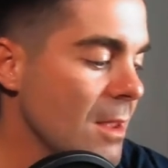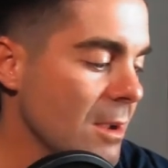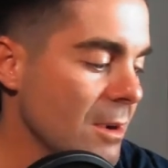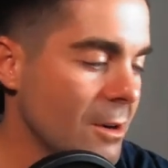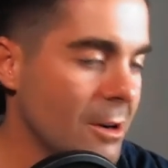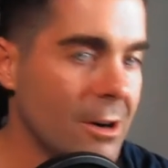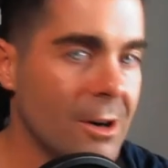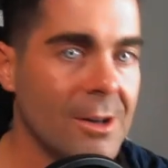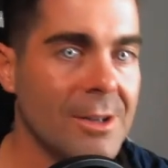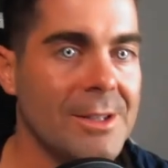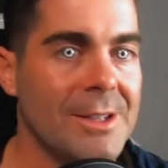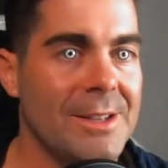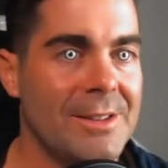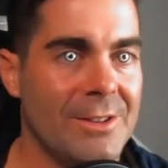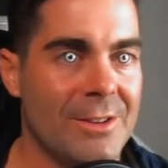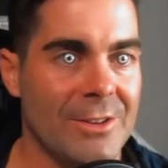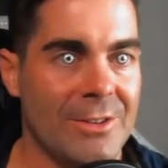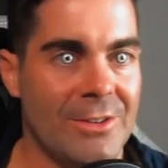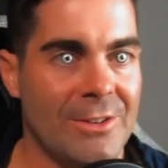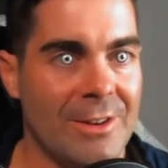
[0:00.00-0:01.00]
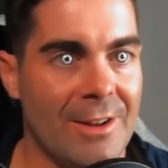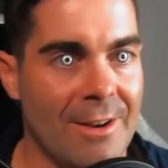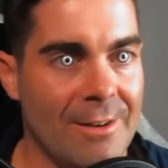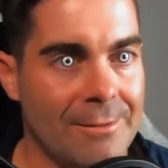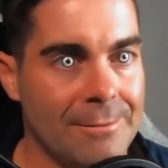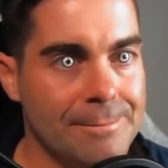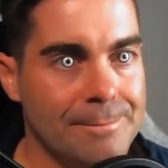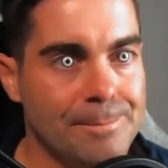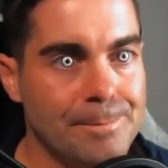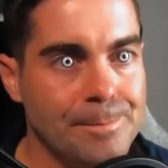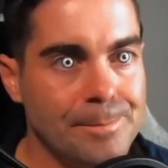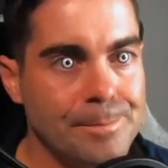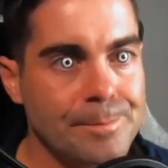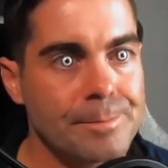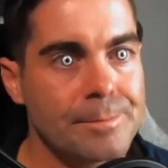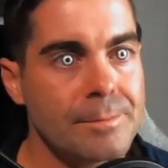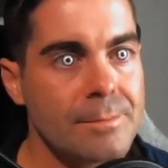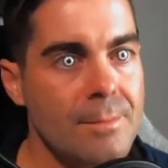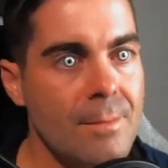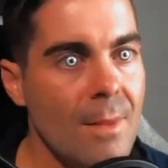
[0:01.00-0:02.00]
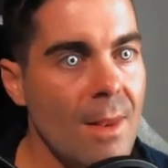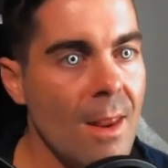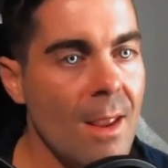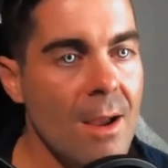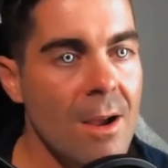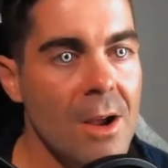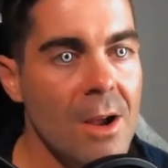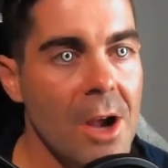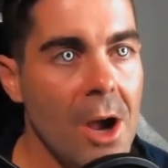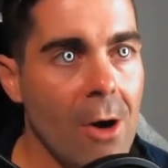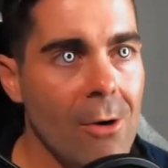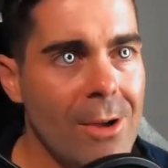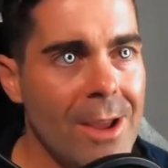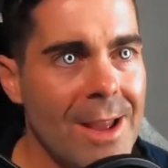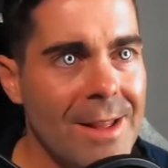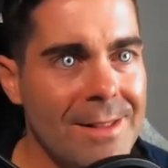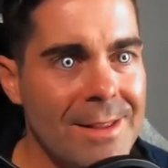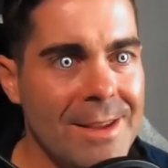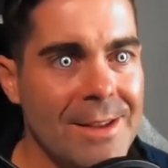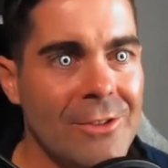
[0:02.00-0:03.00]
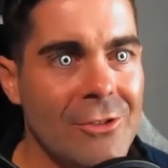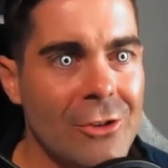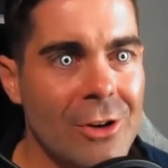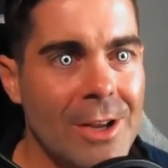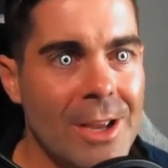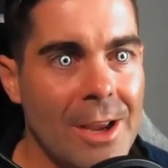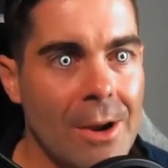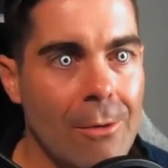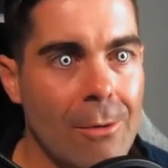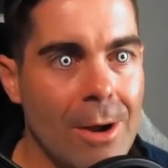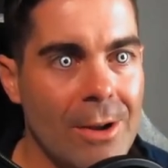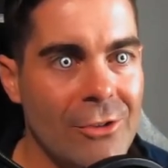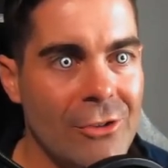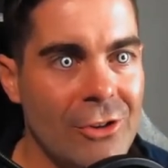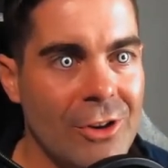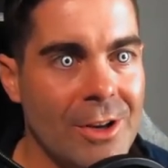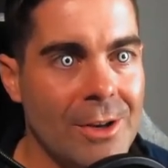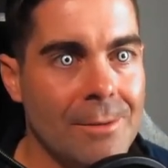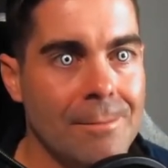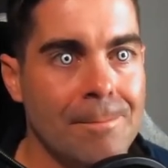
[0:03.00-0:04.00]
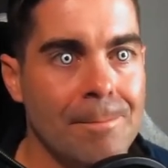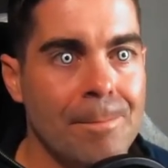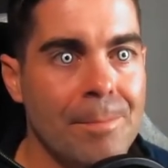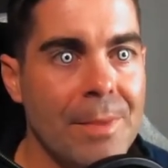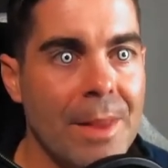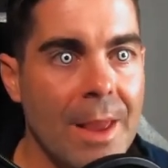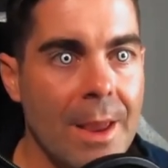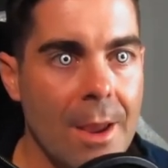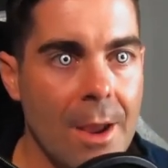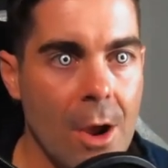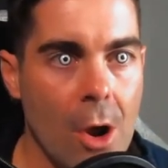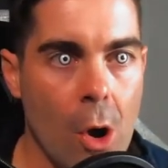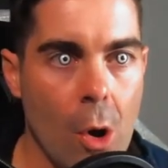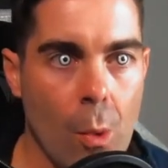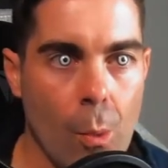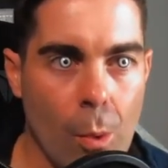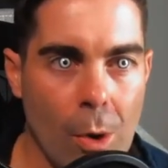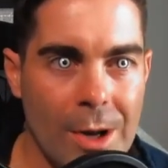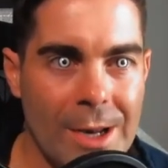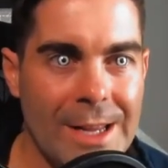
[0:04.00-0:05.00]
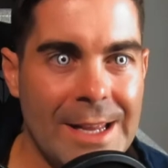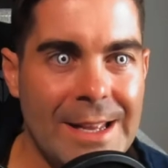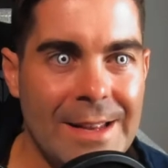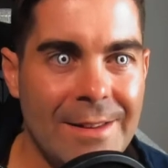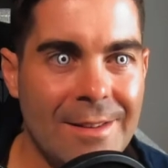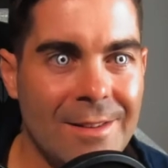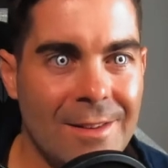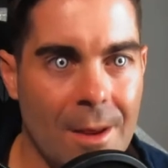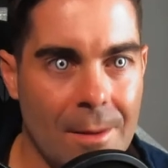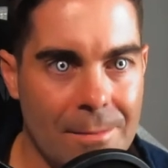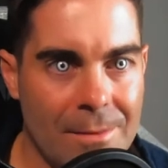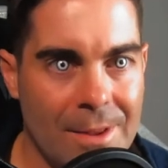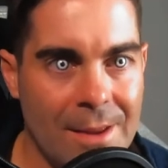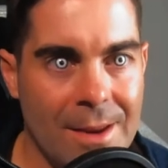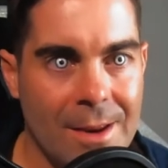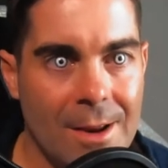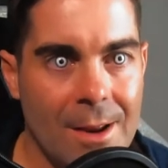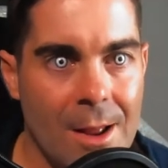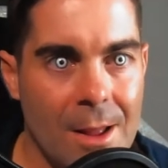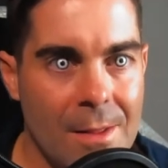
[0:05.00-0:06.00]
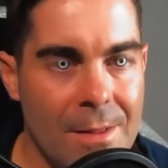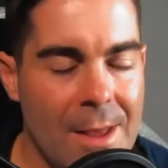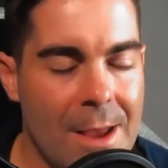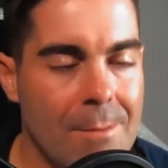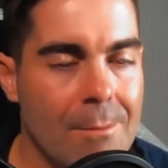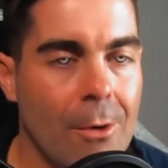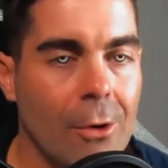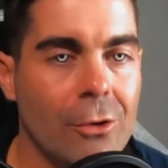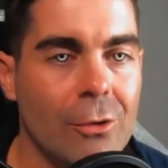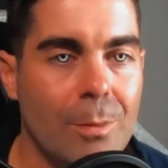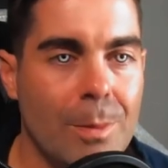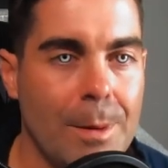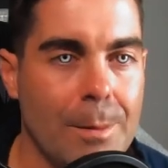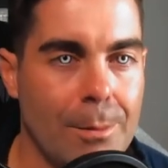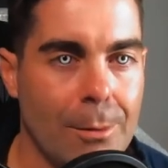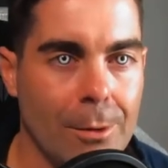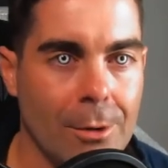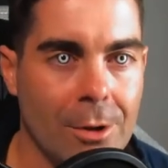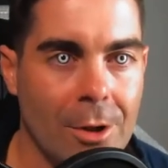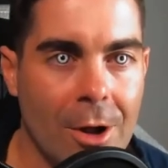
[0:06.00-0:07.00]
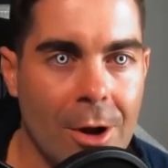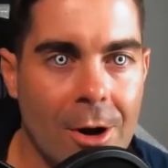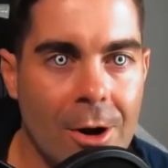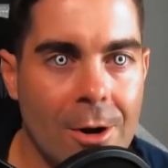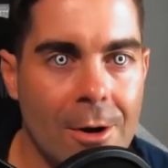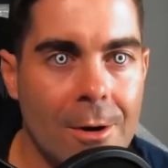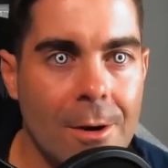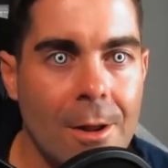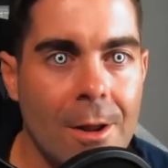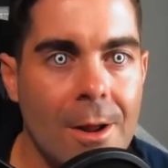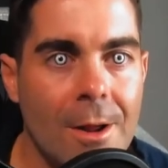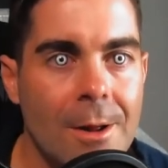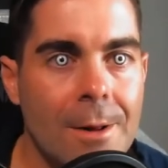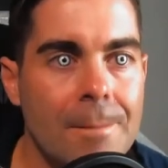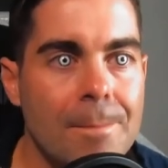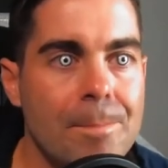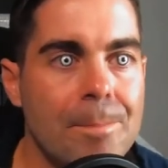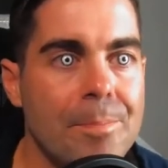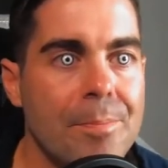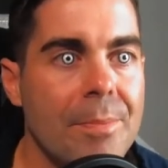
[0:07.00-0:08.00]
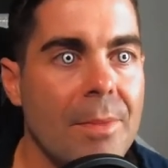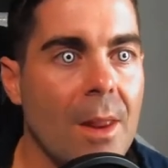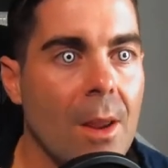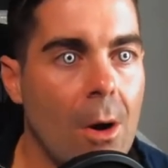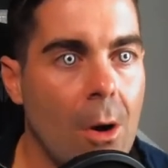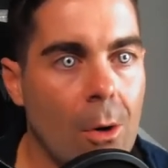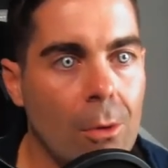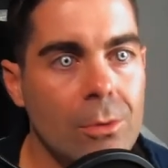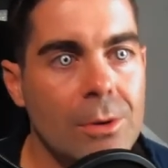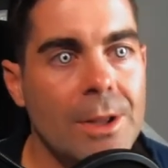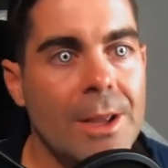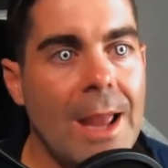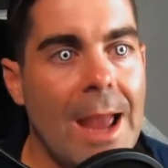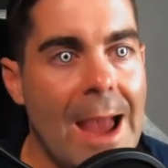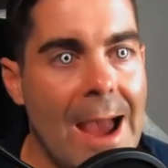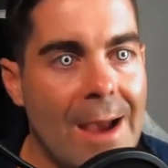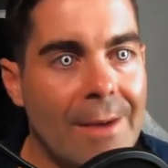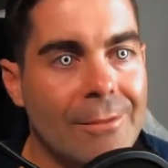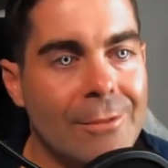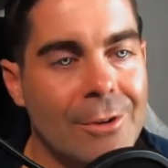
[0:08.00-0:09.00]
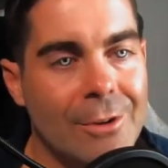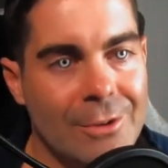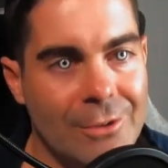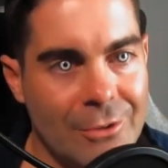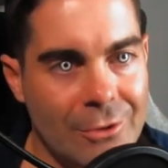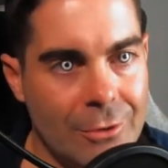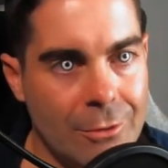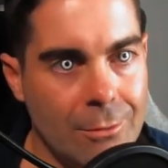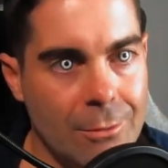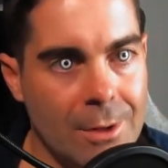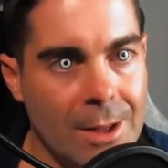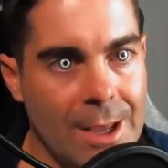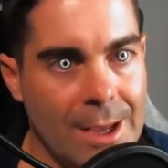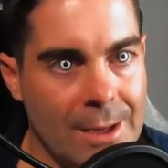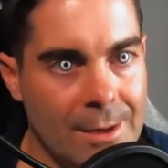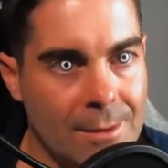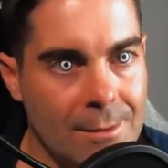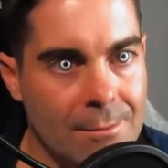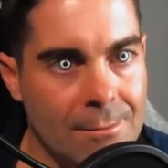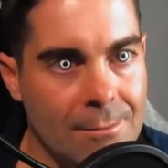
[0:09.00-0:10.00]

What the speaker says: Oh, that's good stuff. Okay, the intriguing question. What is something that most people learn only after it's too late?